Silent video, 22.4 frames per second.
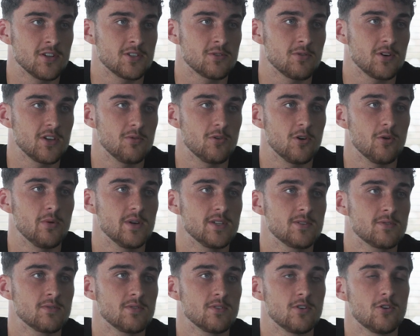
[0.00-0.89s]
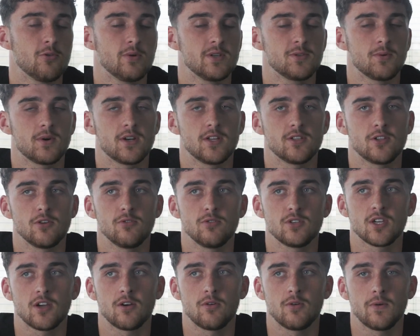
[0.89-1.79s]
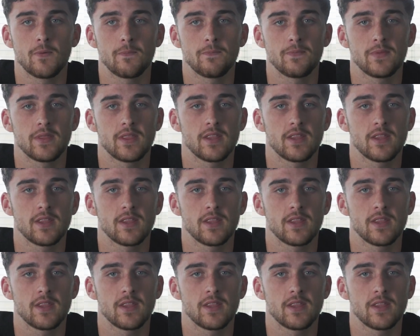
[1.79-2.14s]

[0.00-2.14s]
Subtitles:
It's what you always want to do. So